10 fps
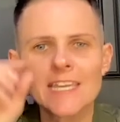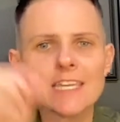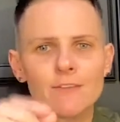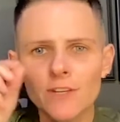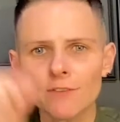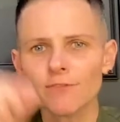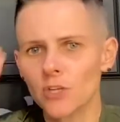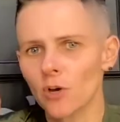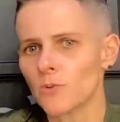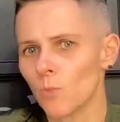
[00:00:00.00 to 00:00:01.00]
even if you
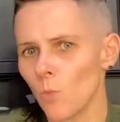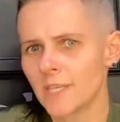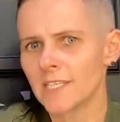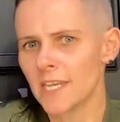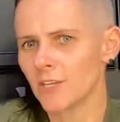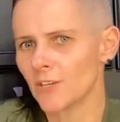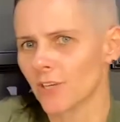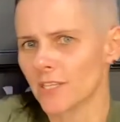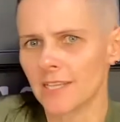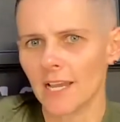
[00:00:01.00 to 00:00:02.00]
know one day you're
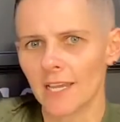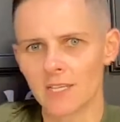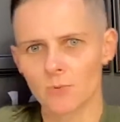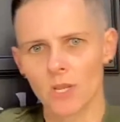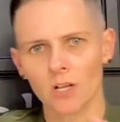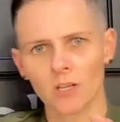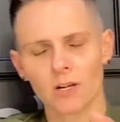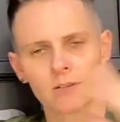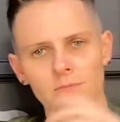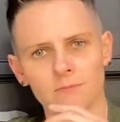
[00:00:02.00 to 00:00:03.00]
going to die, because we all are.